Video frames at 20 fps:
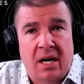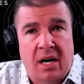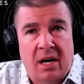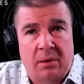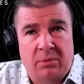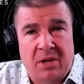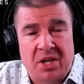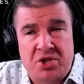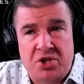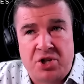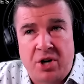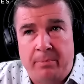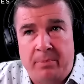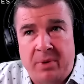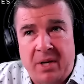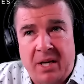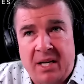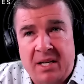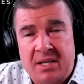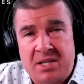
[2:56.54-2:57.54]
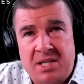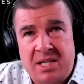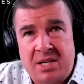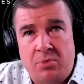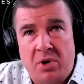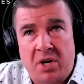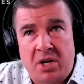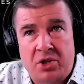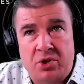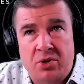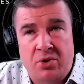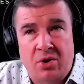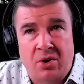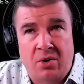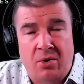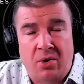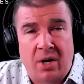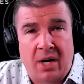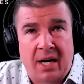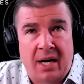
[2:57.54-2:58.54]
um, let's jump in and see what
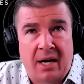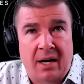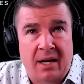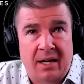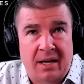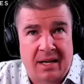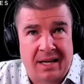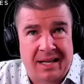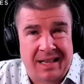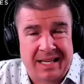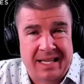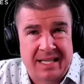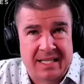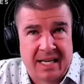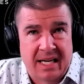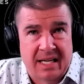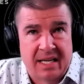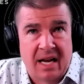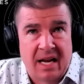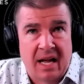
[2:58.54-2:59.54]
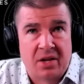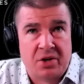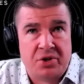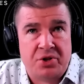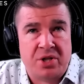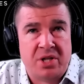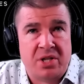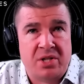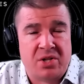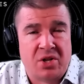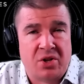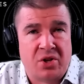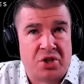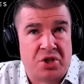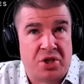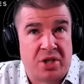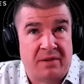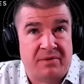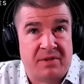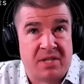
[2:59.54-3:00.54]
Aduro uh, Clean Technologies and the
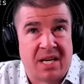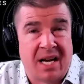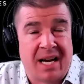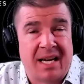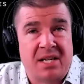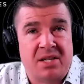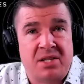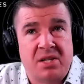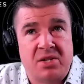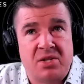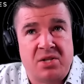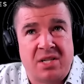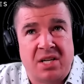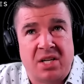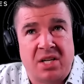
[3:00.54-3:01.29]
chief scientist,